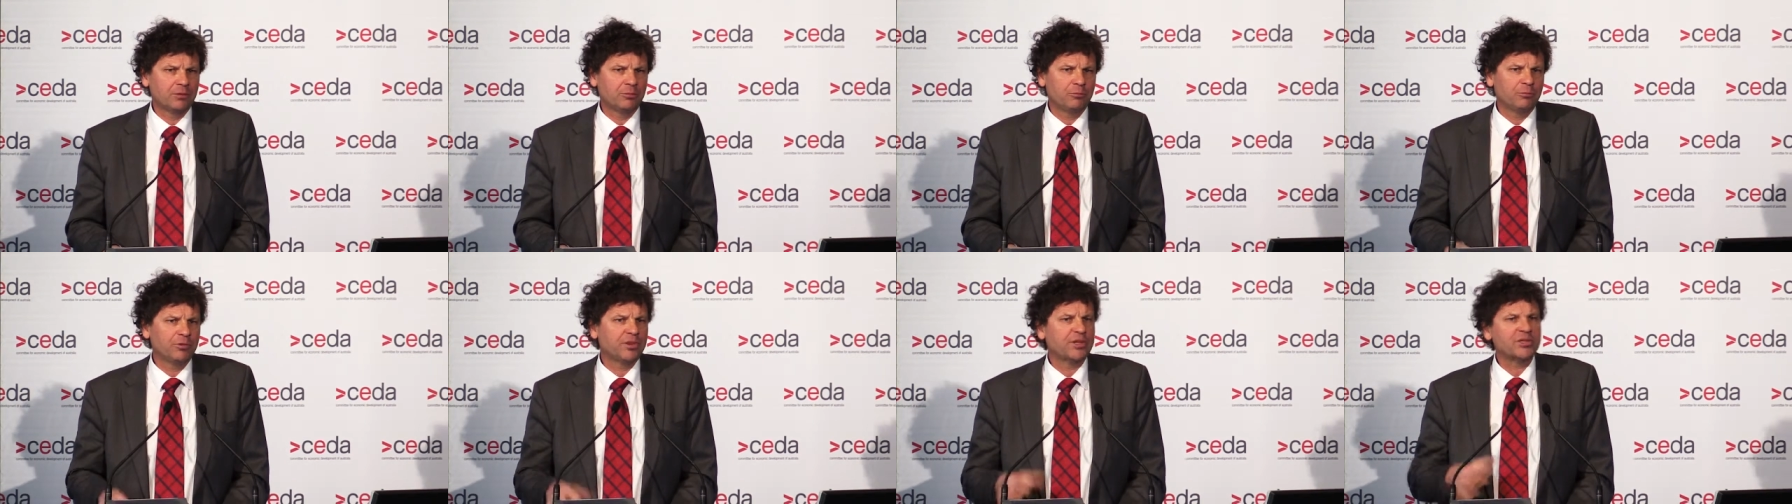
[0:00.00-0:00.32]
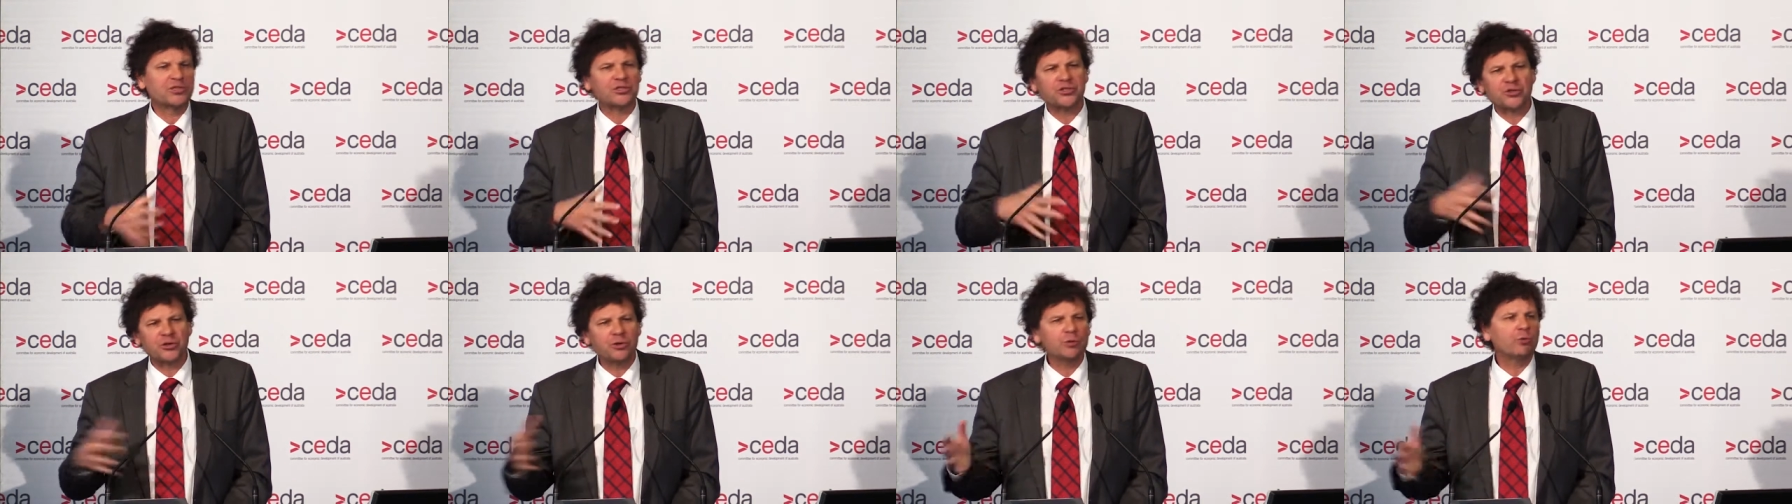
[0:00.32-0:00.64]
with a
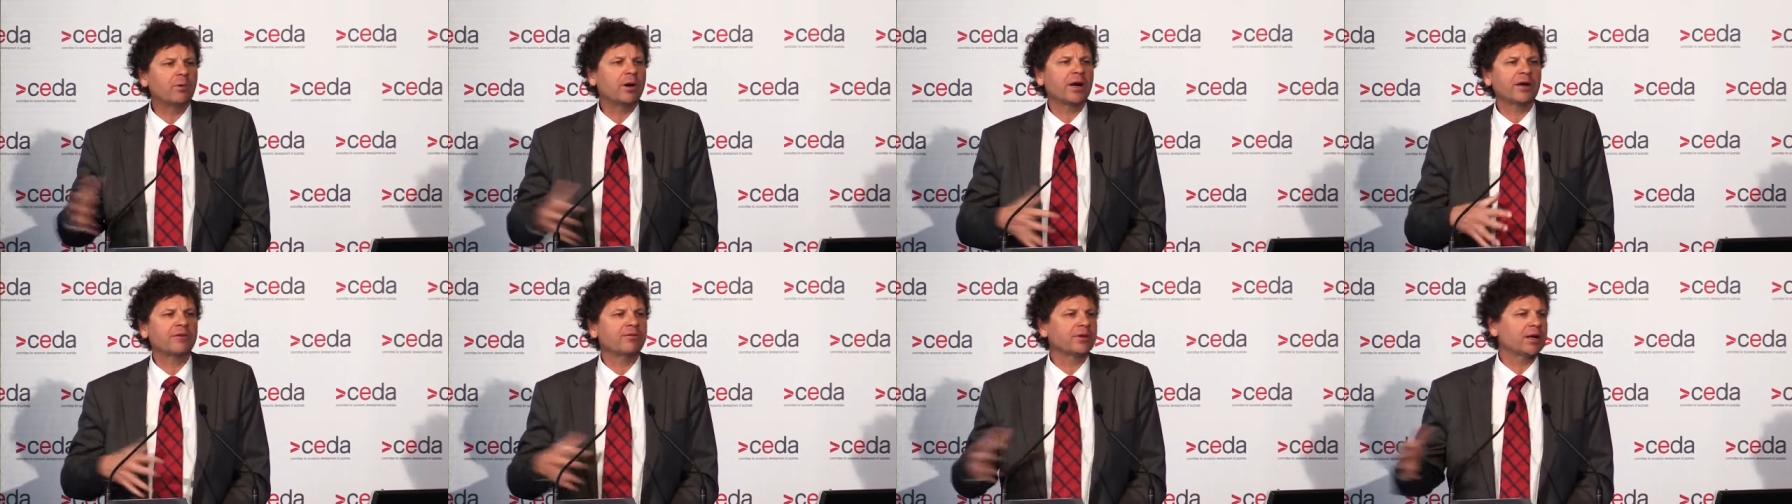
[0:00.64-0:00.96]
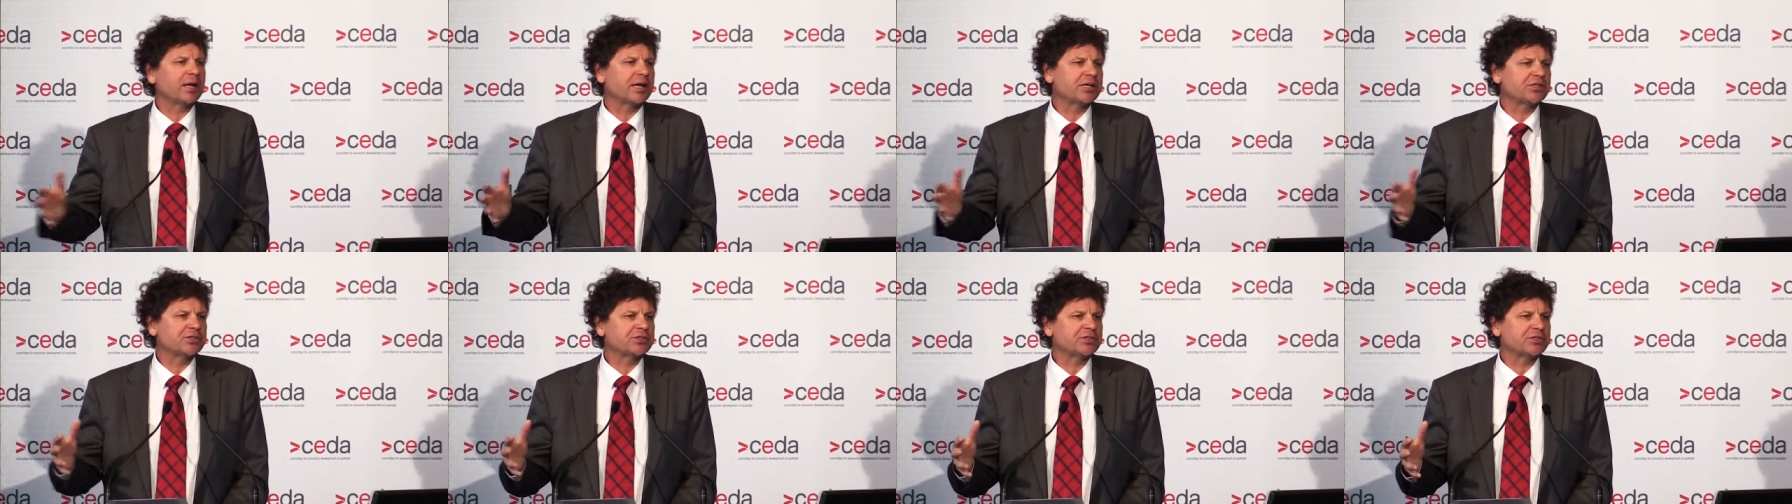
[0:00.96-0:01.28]
two-way
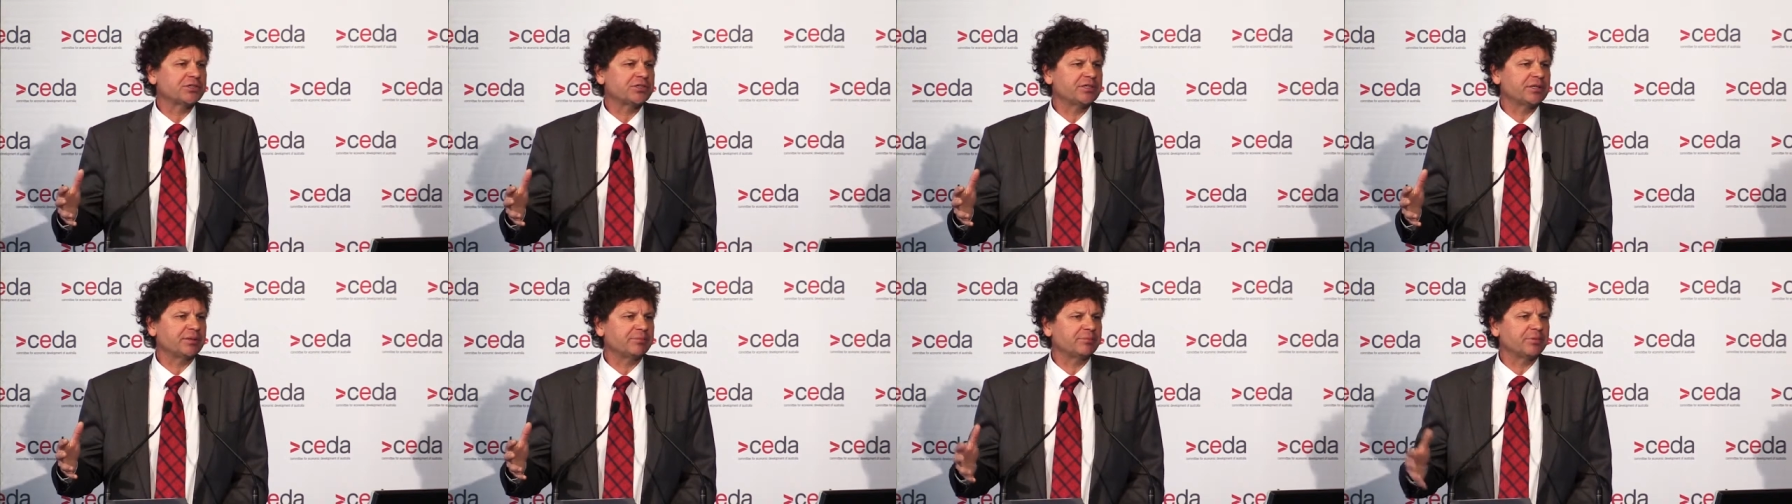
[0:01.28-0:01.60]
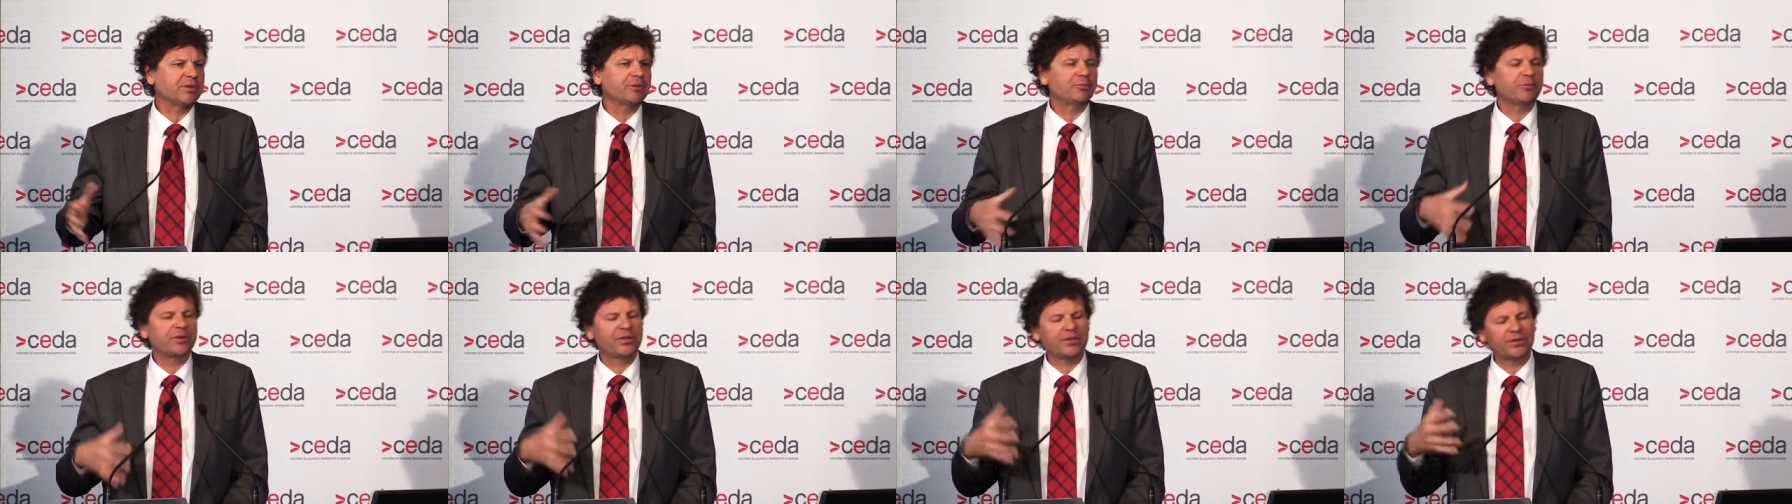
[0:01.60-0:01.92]
relationship,
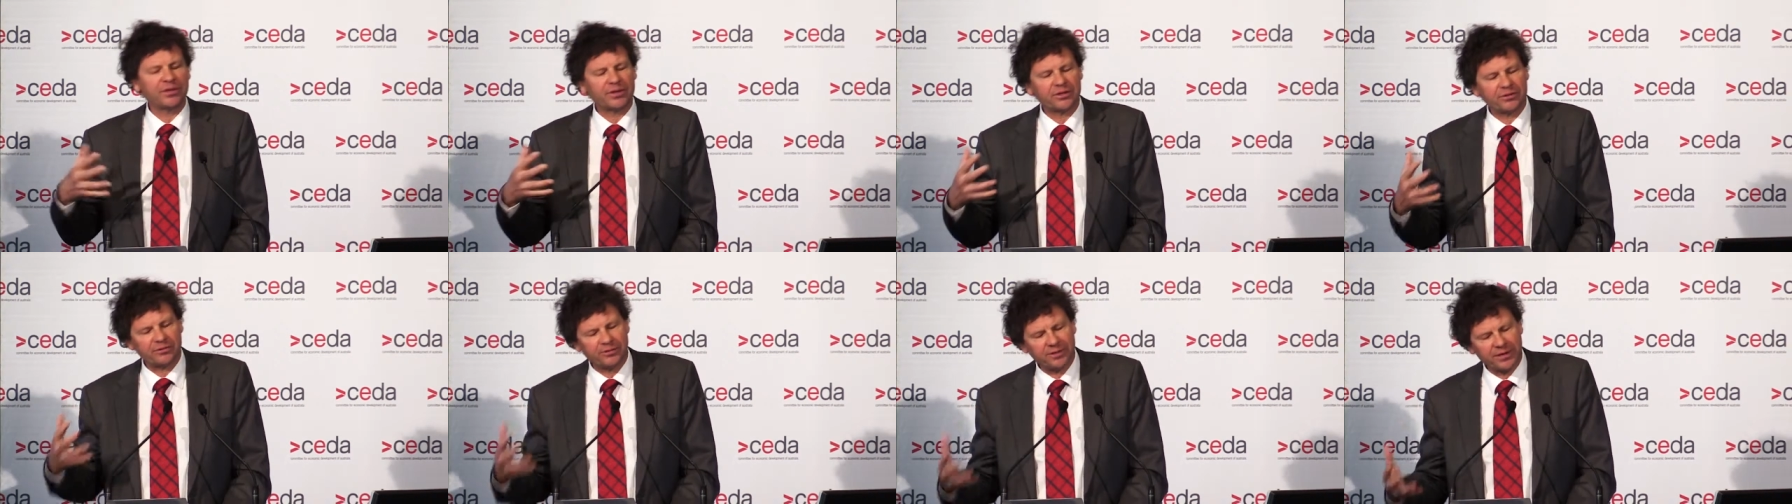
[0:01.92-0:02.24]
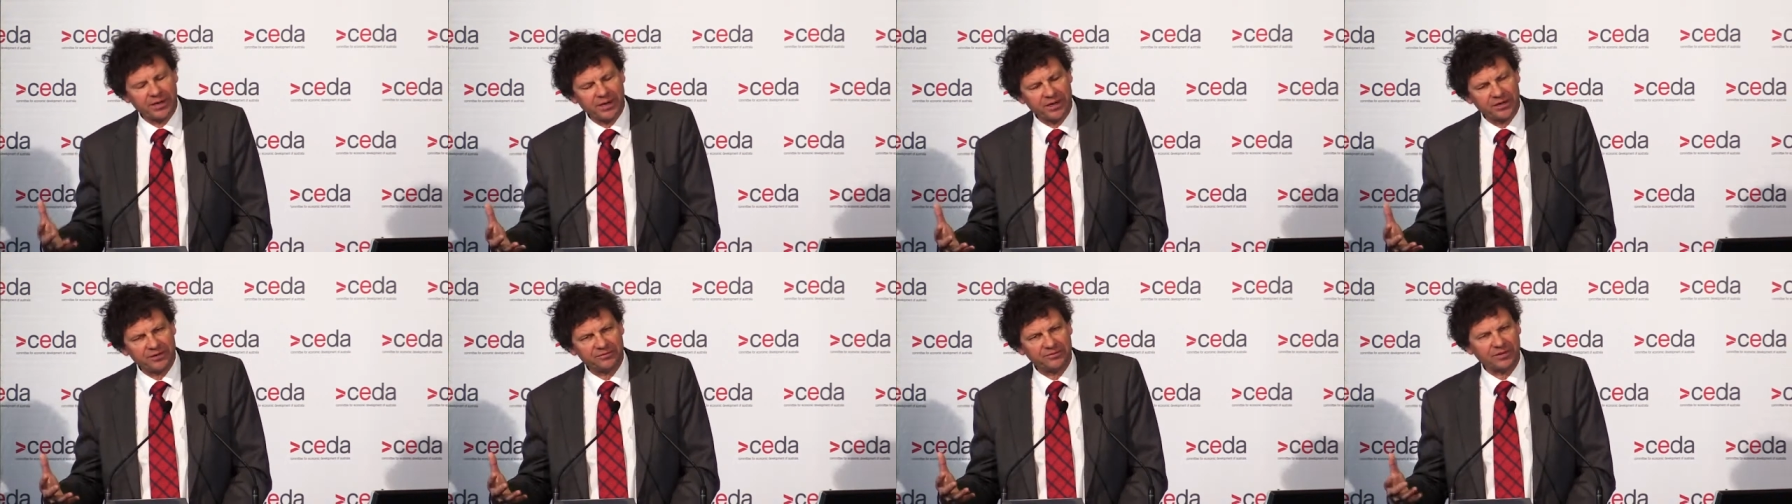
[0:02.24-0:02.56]
that we think
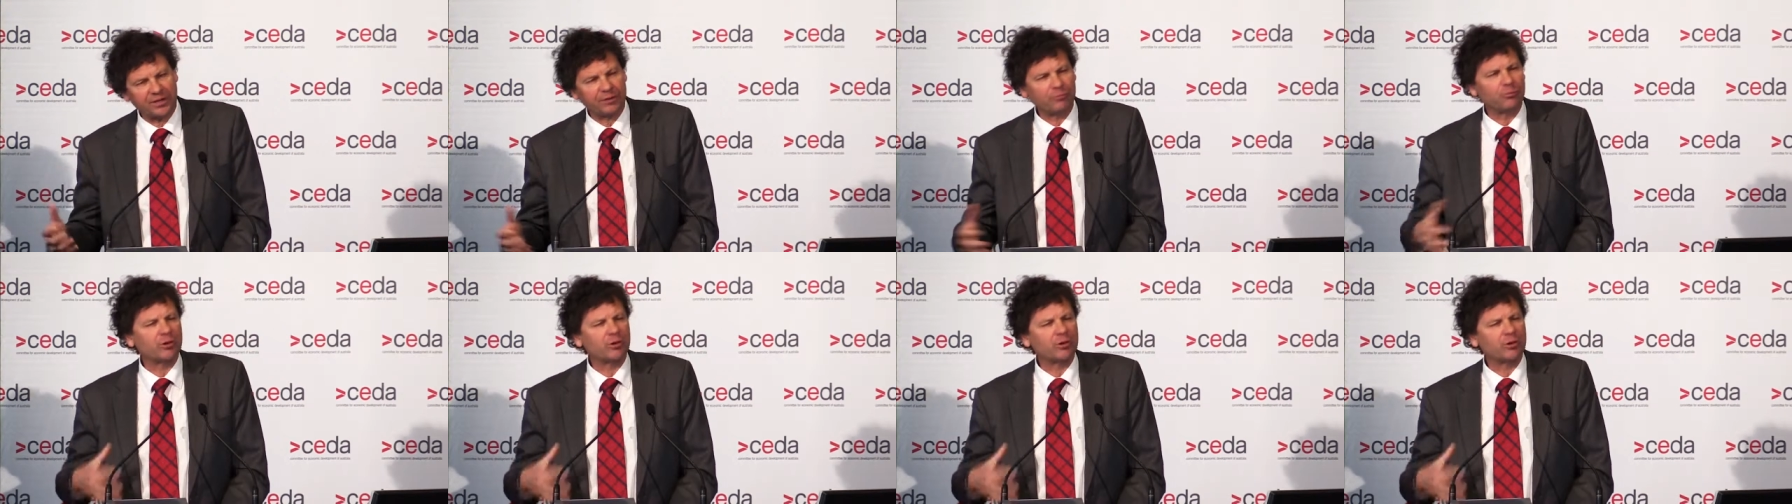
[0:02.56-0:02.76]
creatively.